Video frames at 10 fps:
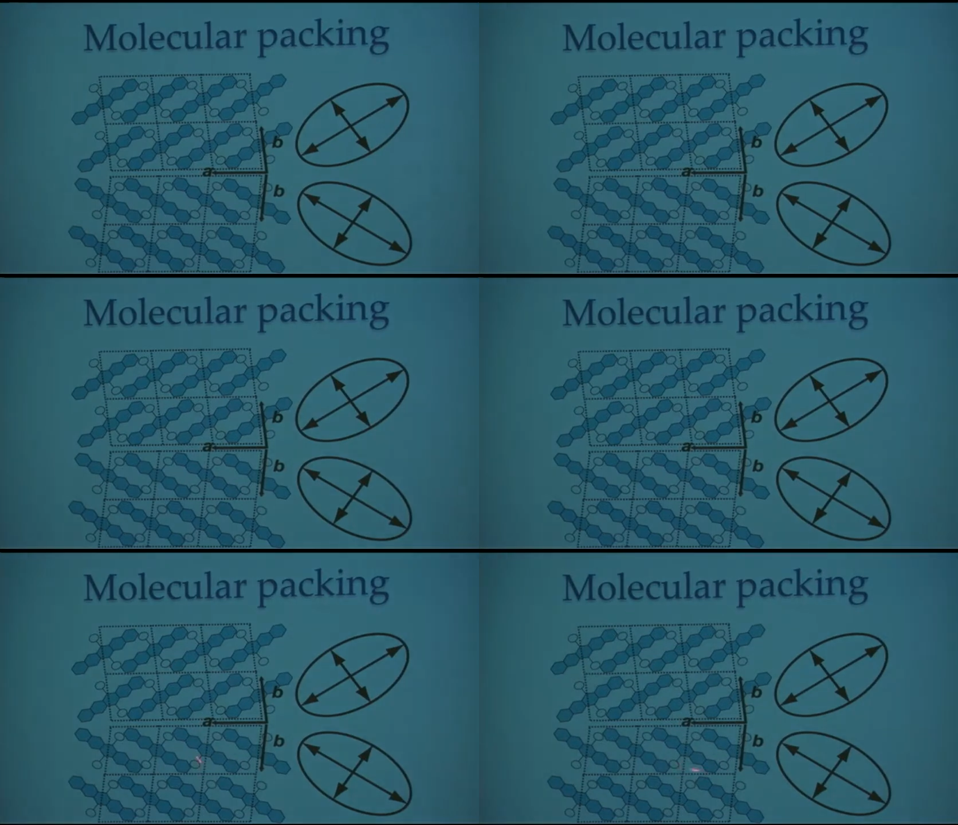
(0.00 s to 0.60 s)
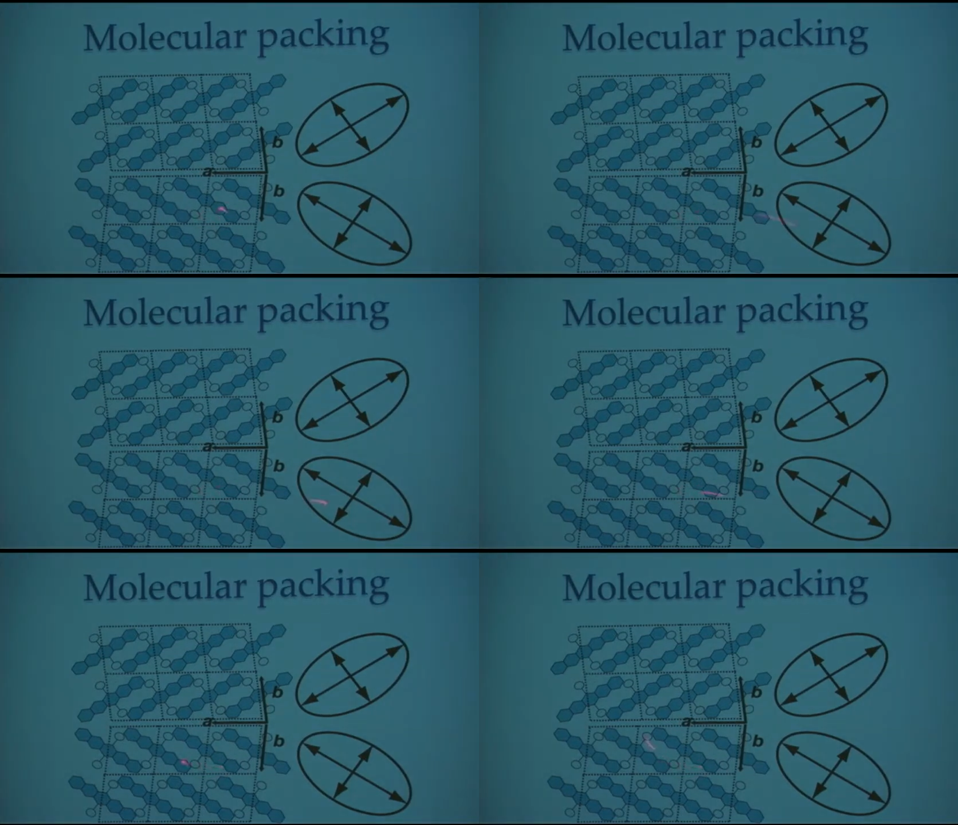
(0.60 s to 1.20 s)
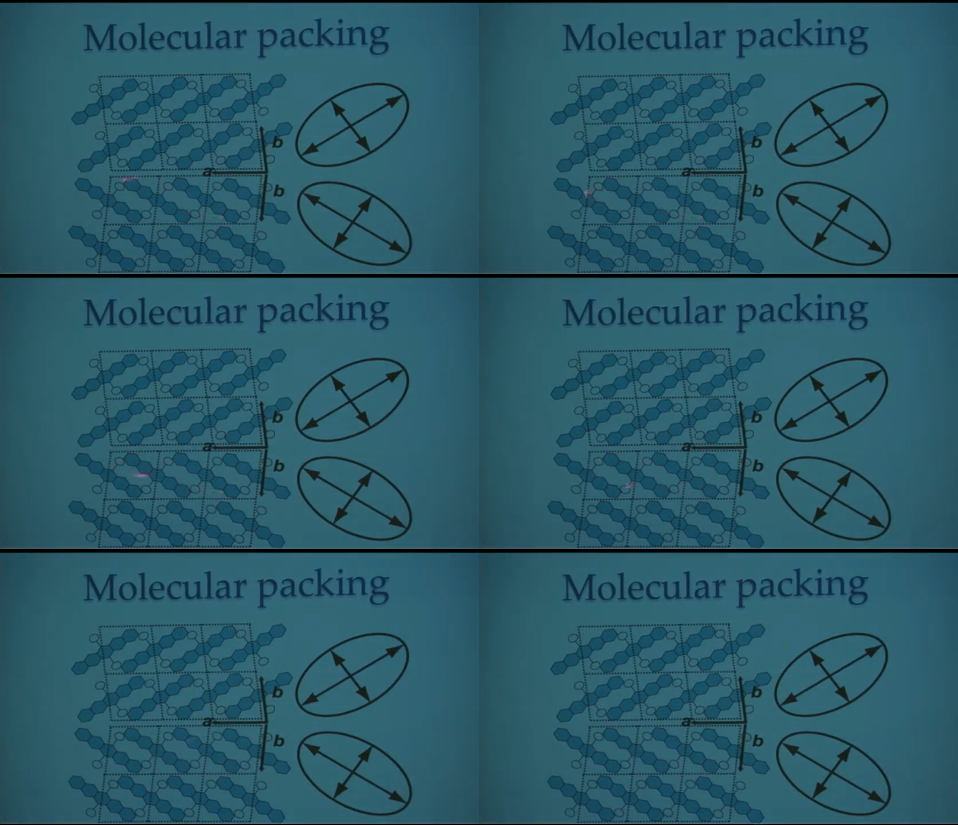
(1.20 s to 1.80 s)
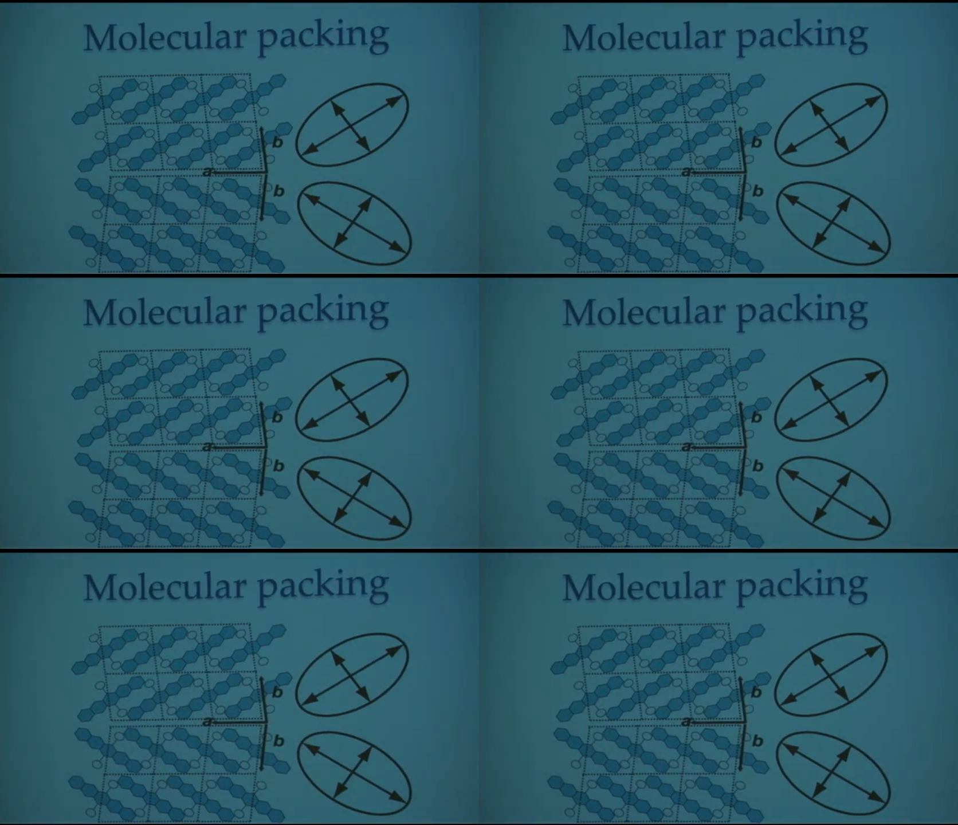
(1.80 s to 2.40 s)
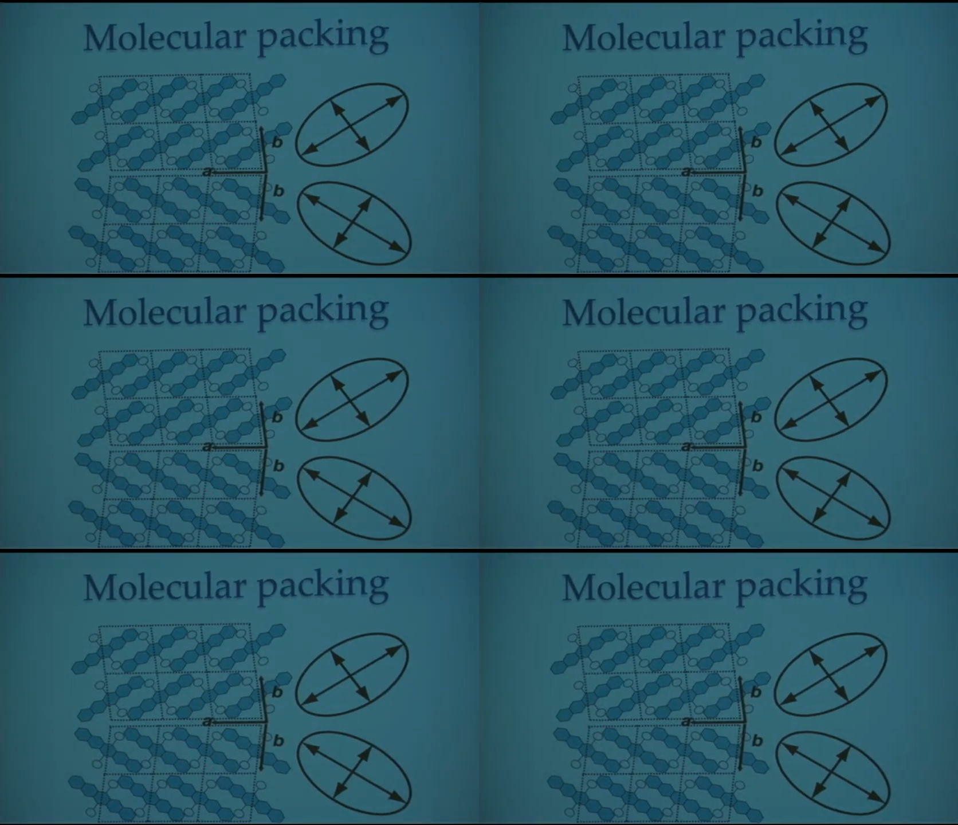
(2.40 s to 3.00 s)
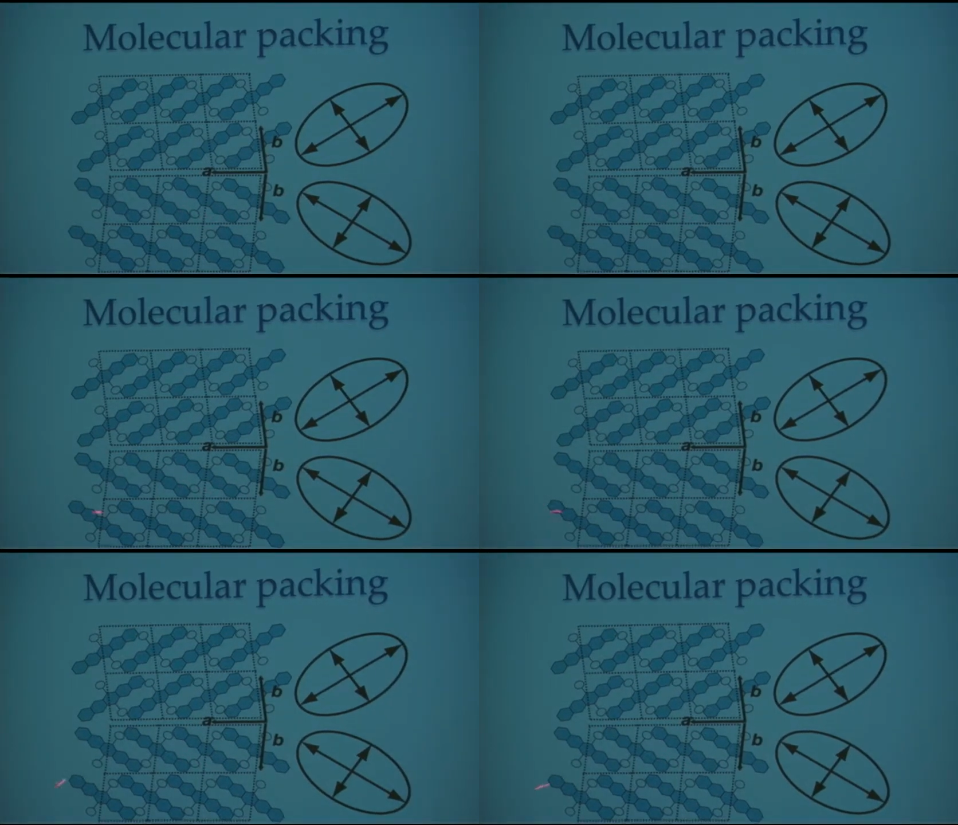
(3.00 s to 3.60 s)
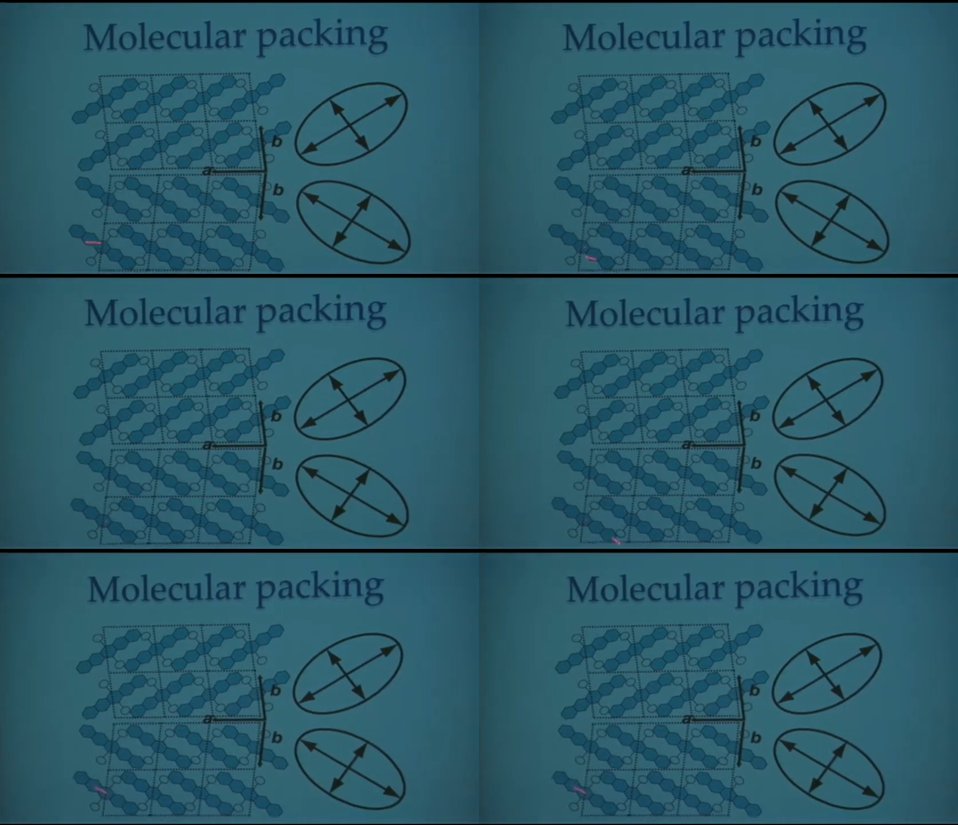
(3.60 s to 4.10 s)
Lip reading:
[unreadable: no face in view]